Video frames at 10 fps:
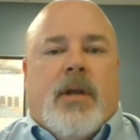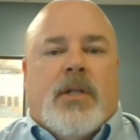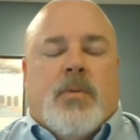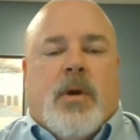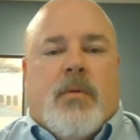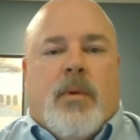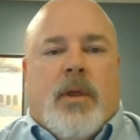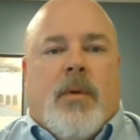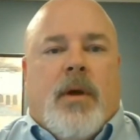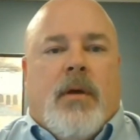and it's worked
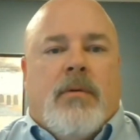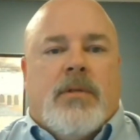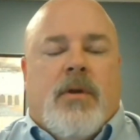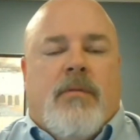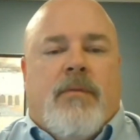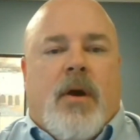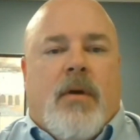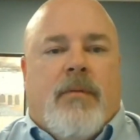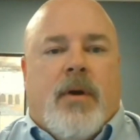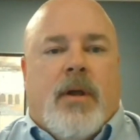really well so far
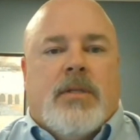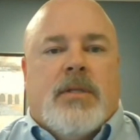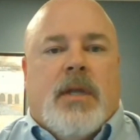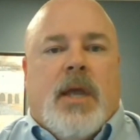for us